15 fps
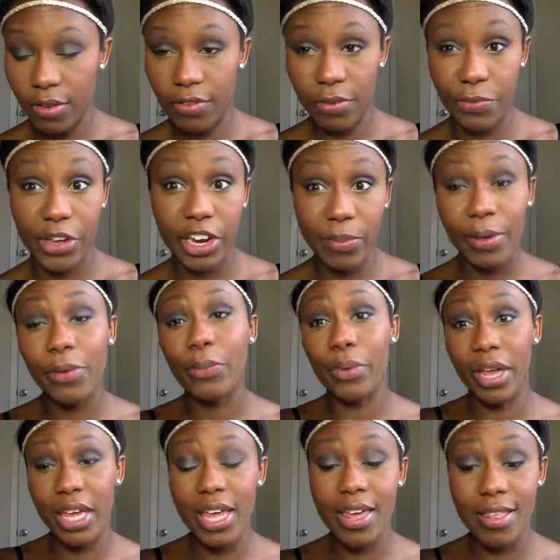For me to be
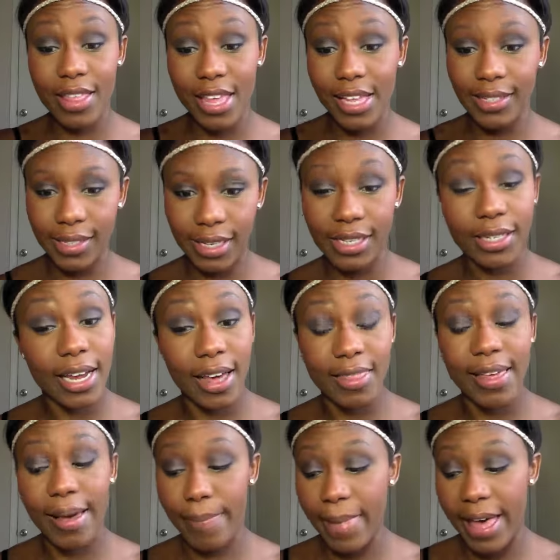weighing this, it's not
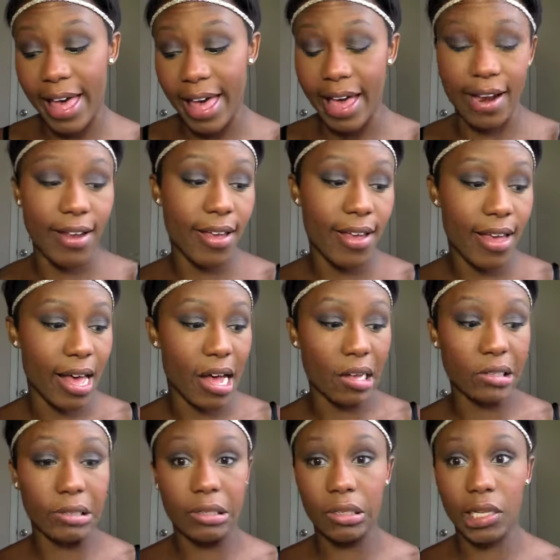that bad. I
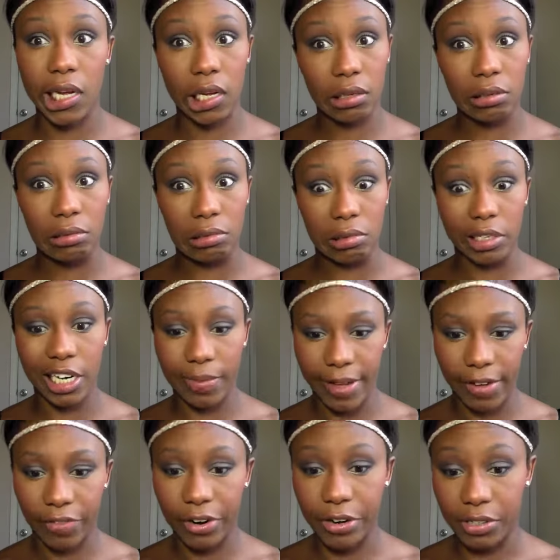was a little like, oh crap
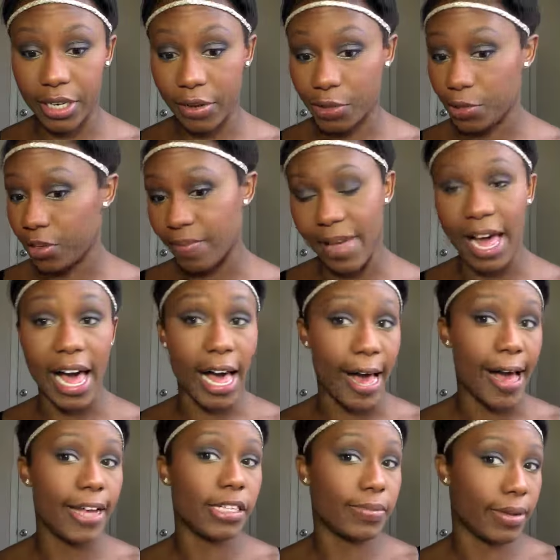at first and I was doing my
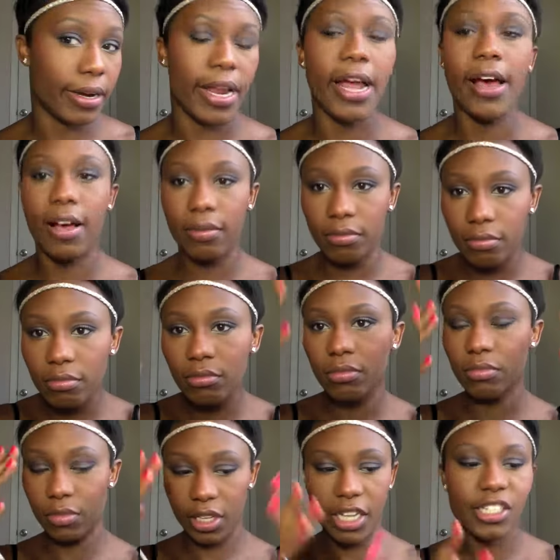eyes, but now
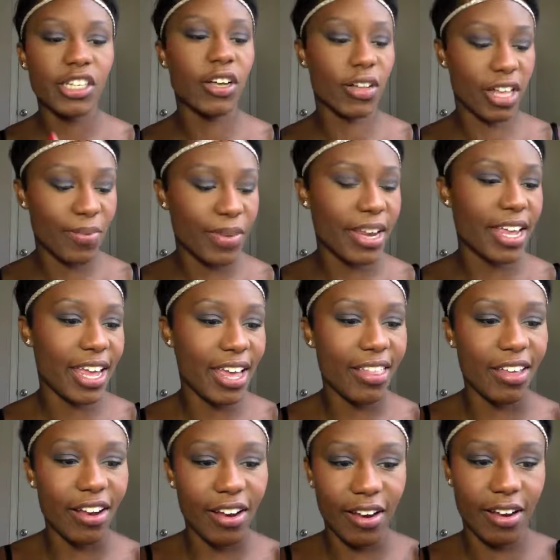it's all coming
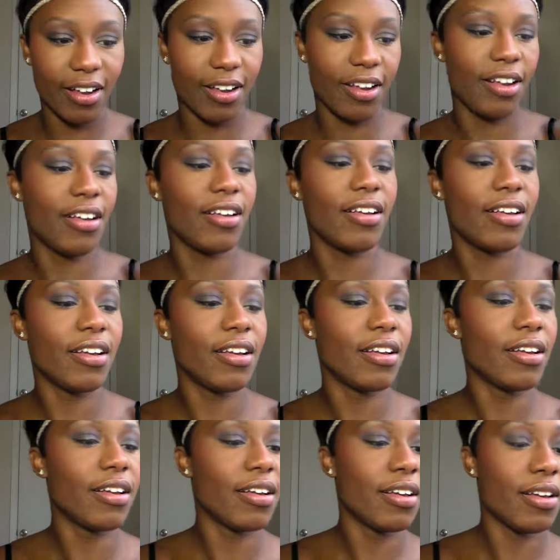together.
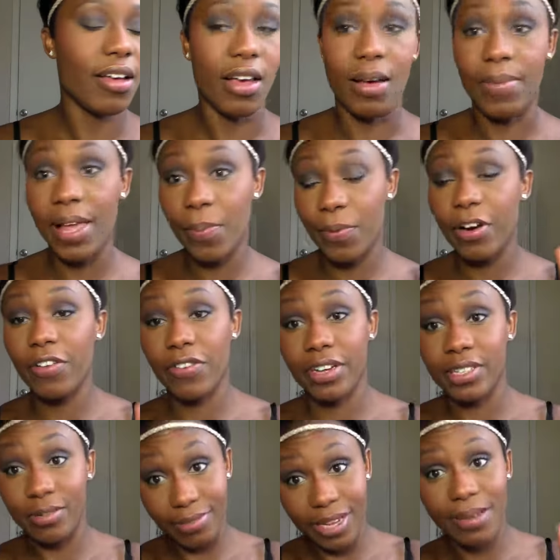I'm not
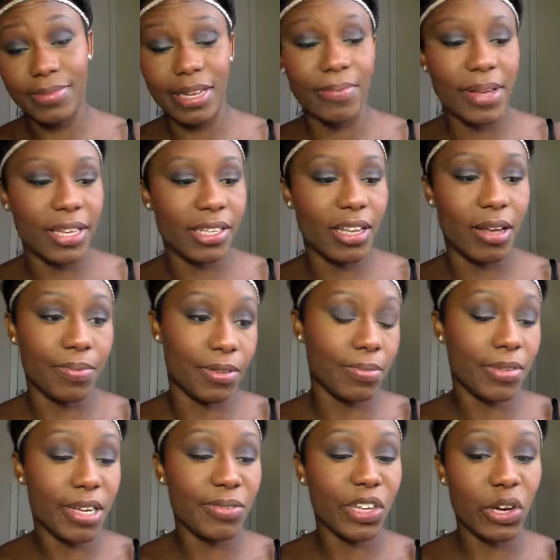perfect. Sometimes I mess up.
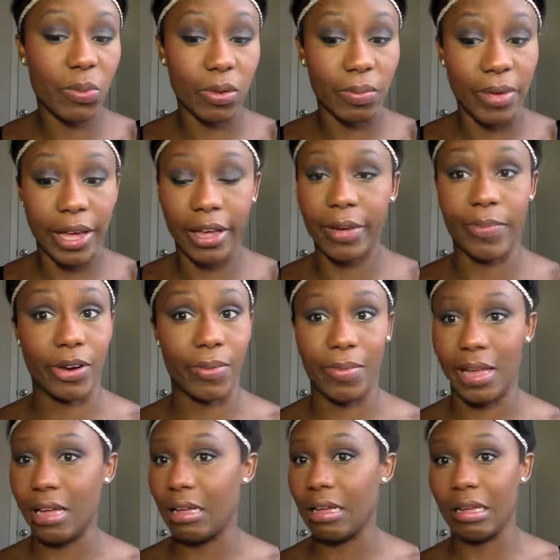Sometimes I do my makeup and I'm
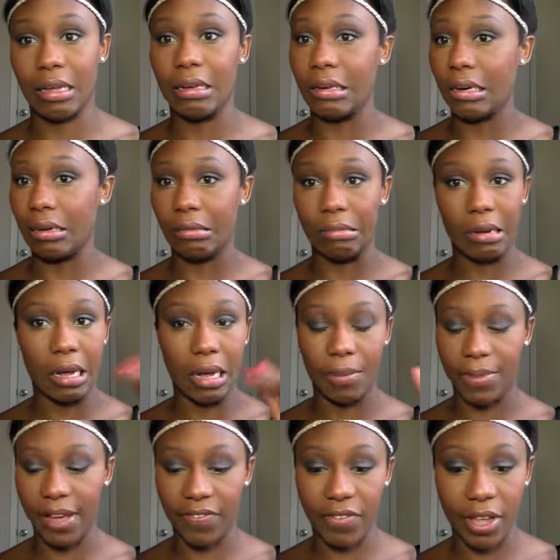like, uh-uh, no, no,
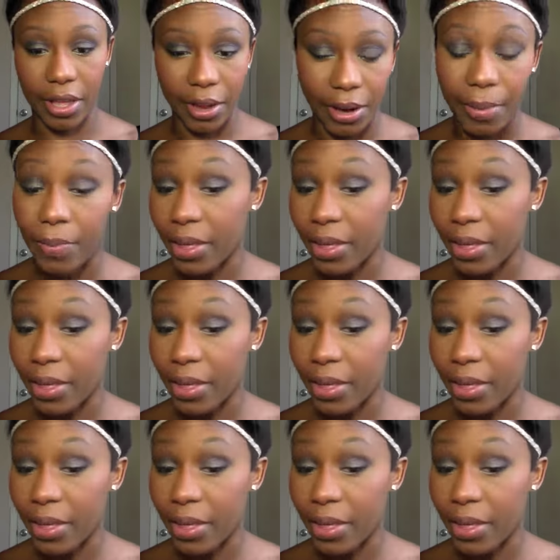I'm not feeling it.